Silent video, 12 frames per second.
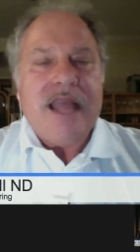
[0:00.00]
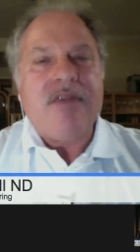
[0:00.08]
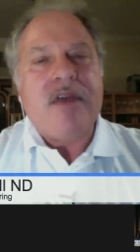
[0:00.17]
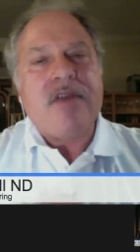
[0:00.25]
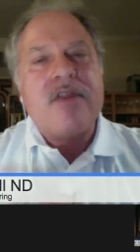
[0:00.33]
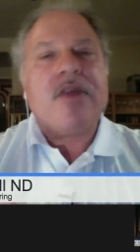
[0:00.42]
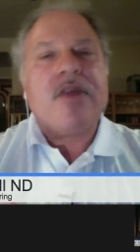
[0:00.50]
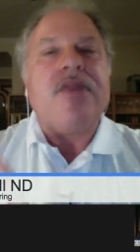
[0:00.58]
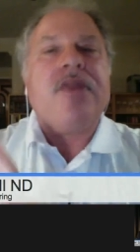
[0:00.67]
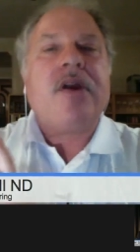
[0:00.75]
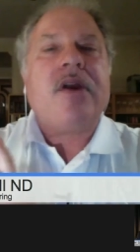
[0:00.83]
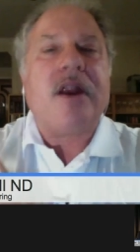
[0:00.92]
And then the
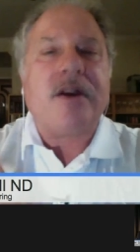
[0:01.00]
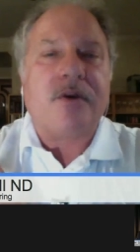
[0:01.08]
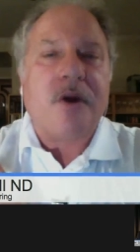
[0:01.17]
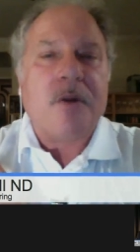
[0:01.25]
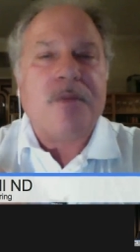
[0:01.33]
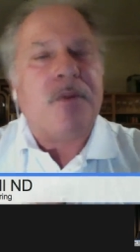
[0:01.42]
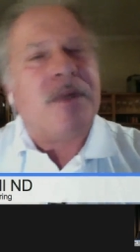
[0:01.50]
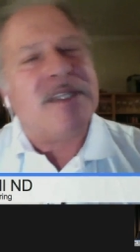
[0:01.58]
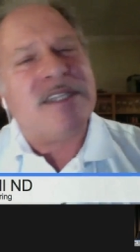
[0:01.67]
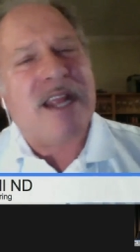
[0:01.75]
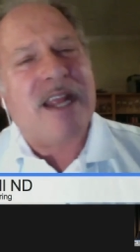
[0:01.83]
third group, the ones that